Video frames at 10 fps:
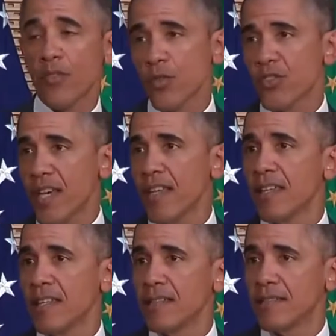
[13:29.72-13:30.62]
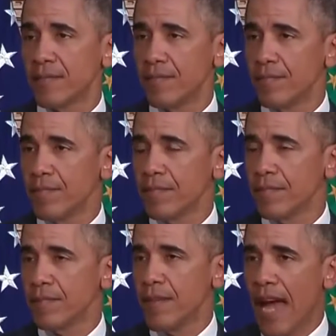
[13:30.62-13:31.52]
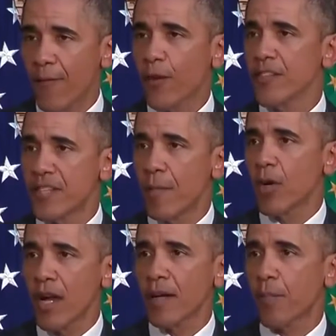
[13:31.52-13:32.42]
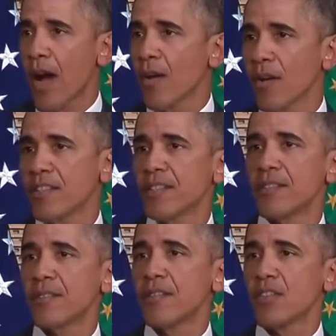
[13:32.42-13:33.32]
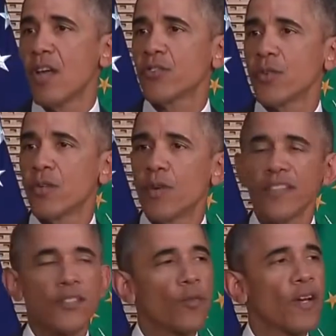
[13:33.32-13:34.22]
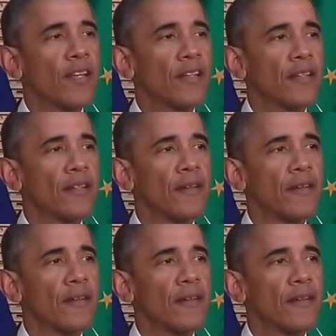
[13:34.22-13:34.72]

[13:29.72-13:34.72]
also say that Africa's democratic progress is also at risk when